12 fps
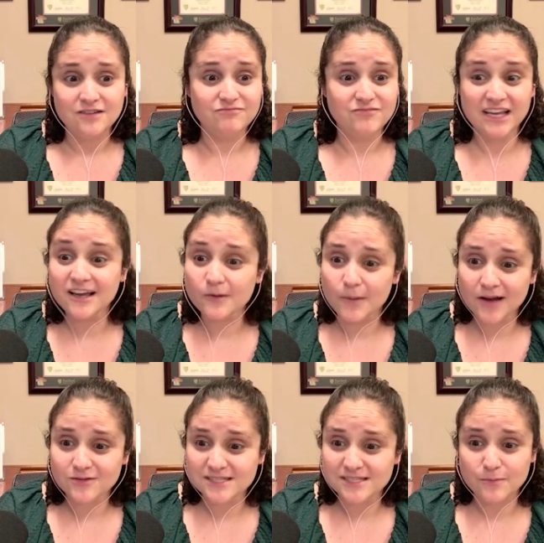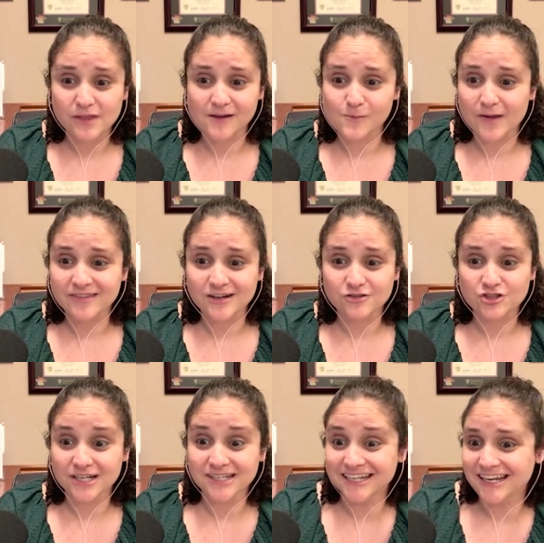think about something when they're
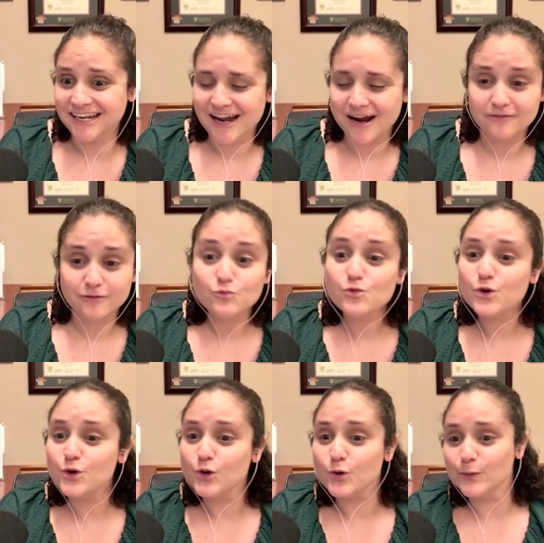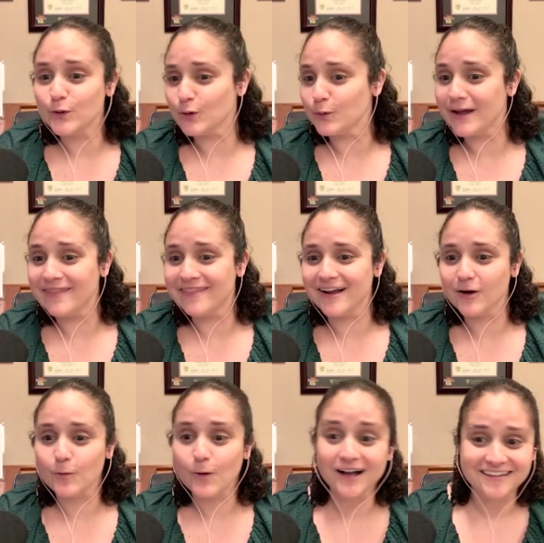gelling in and out of a room, or when they're
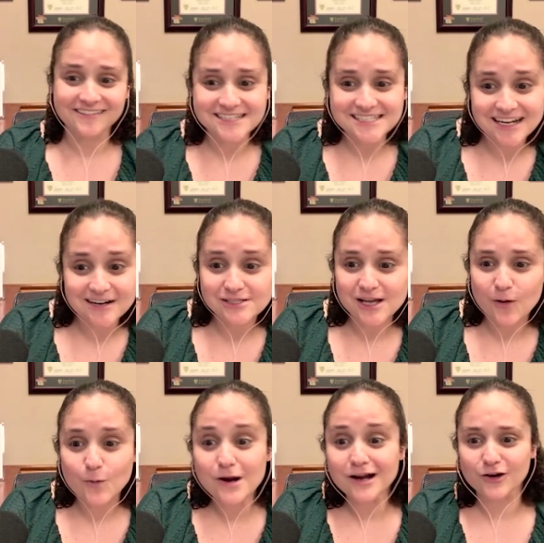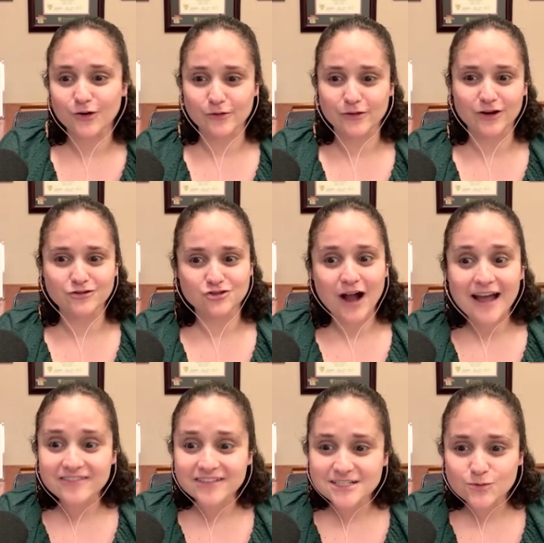walking the stairs at work, or they're
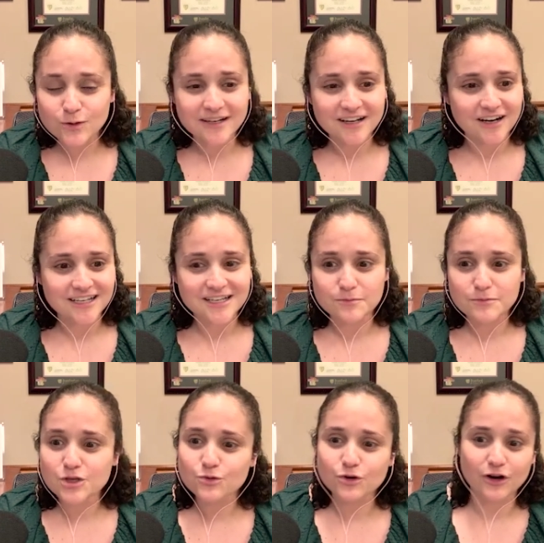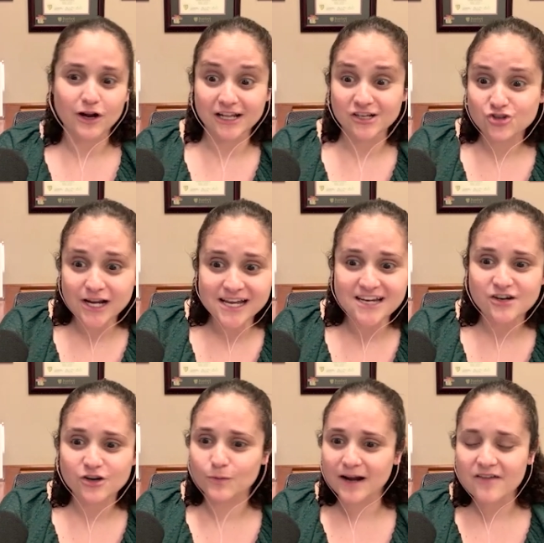driving to work on a commute or on a train
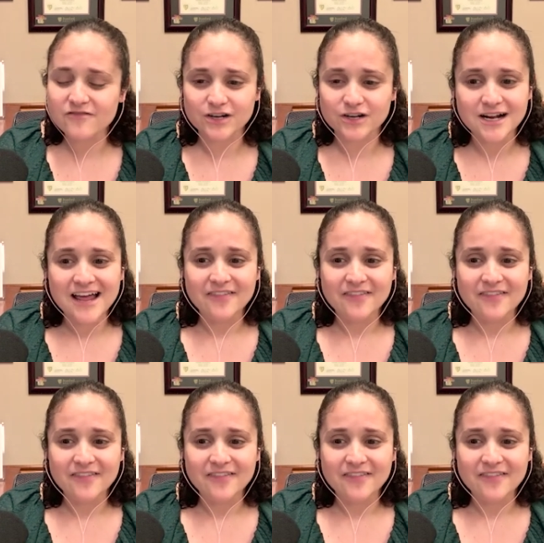or whatever.